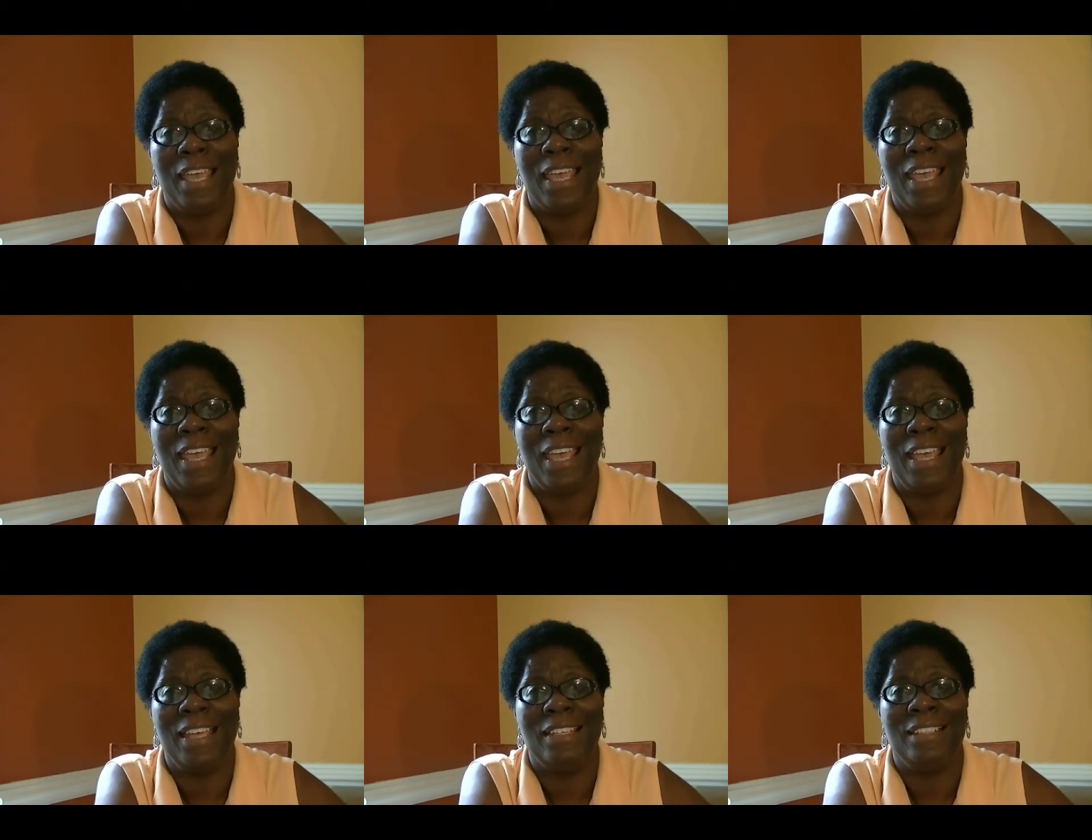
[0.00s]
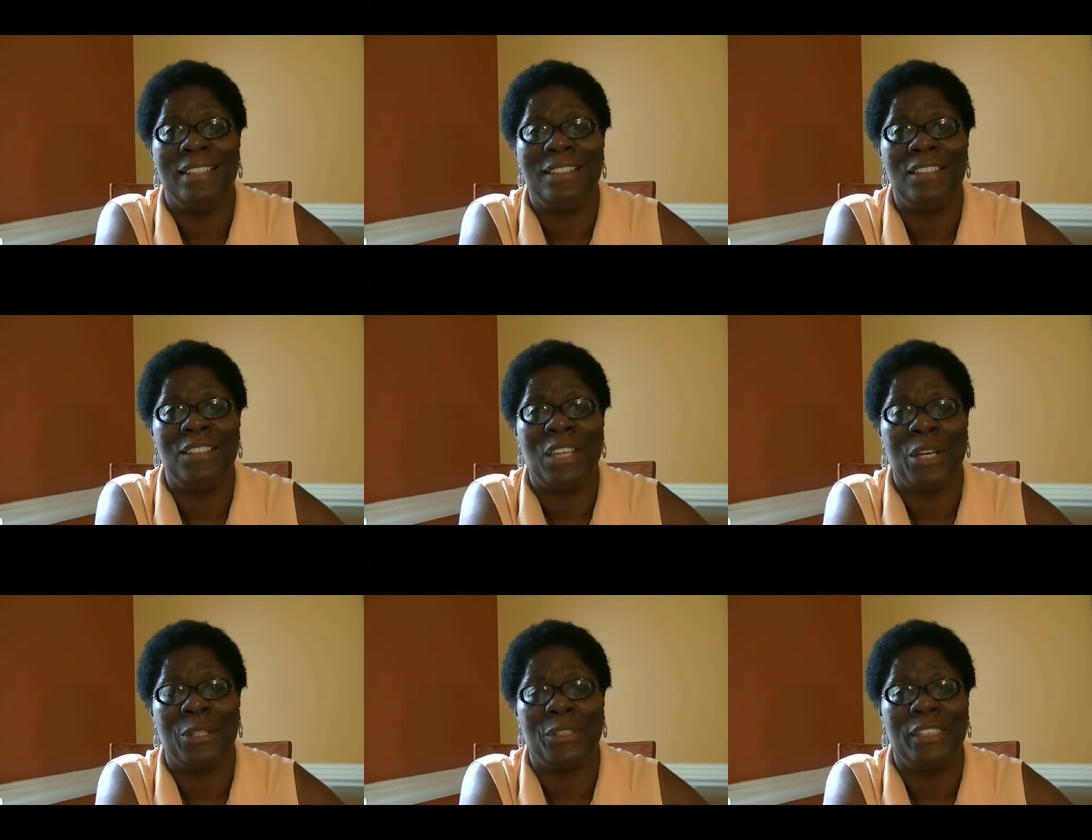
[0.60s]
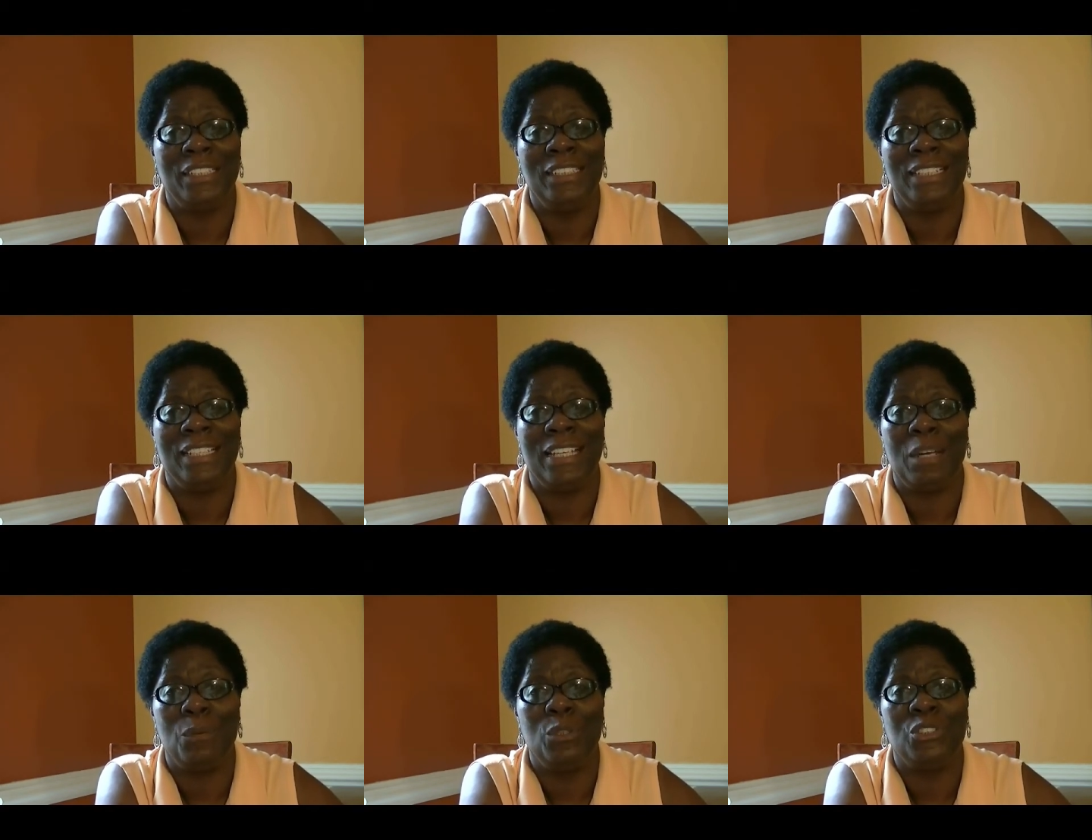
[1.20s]
And this is Carolyn,
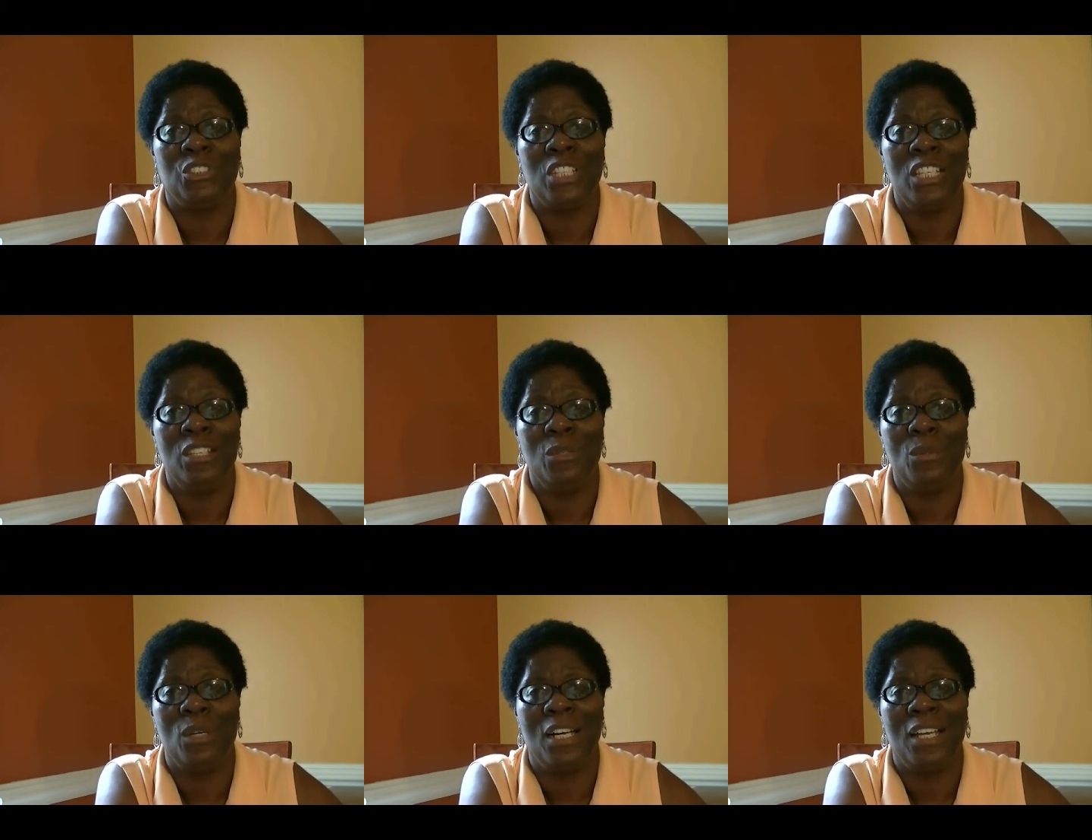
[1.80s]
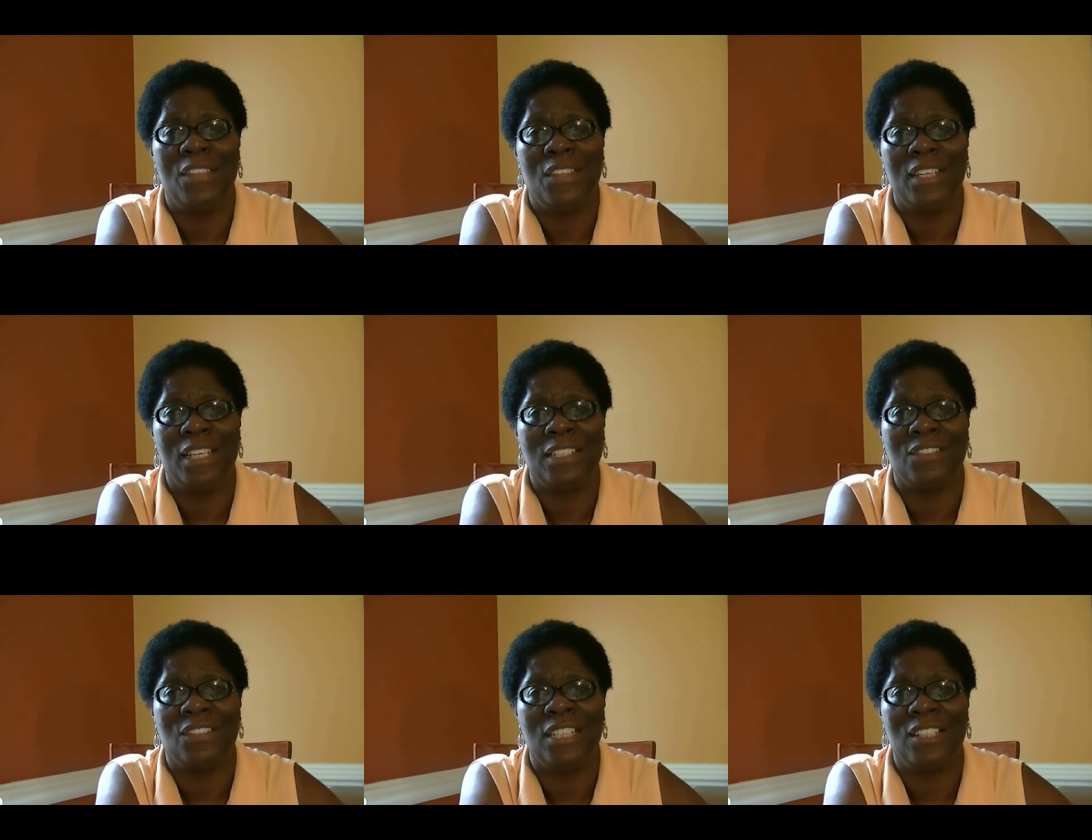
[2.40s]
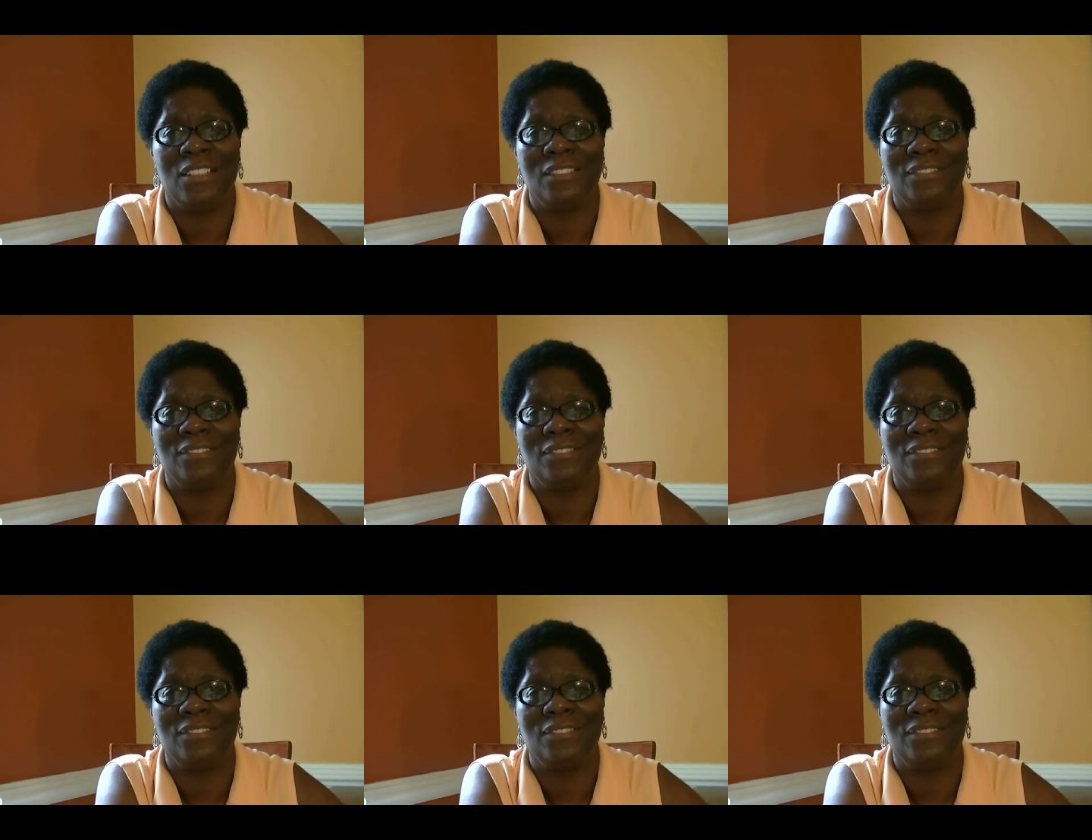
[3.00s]
and I will see you on the next video.